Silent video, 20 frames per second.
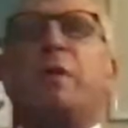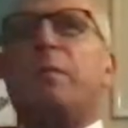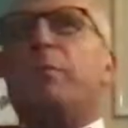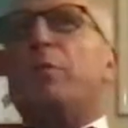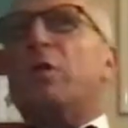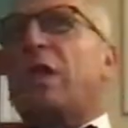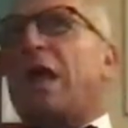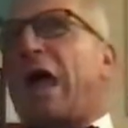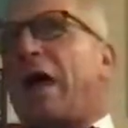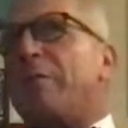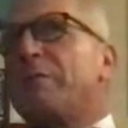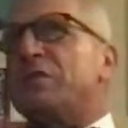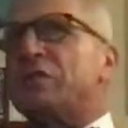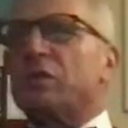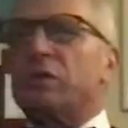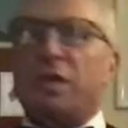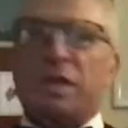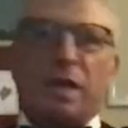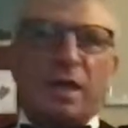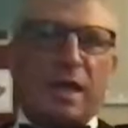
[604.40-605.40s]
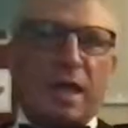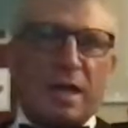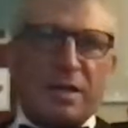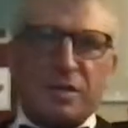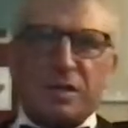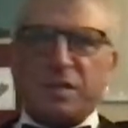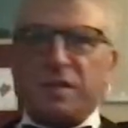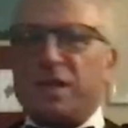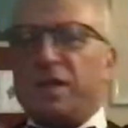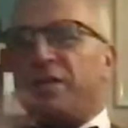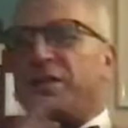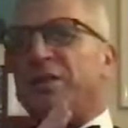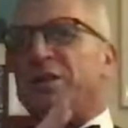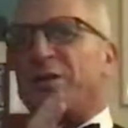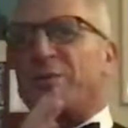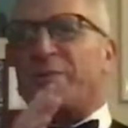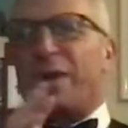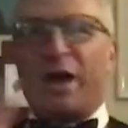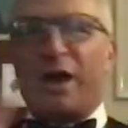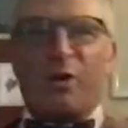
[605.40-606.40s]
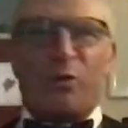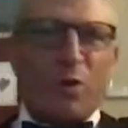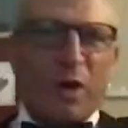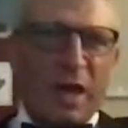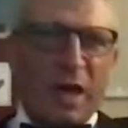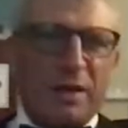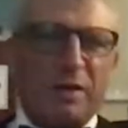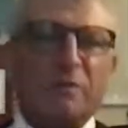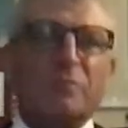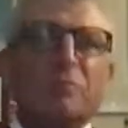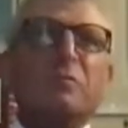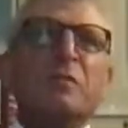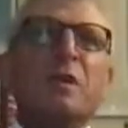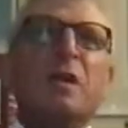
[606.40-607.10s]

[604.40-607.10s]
people absolutely against it, no matter what.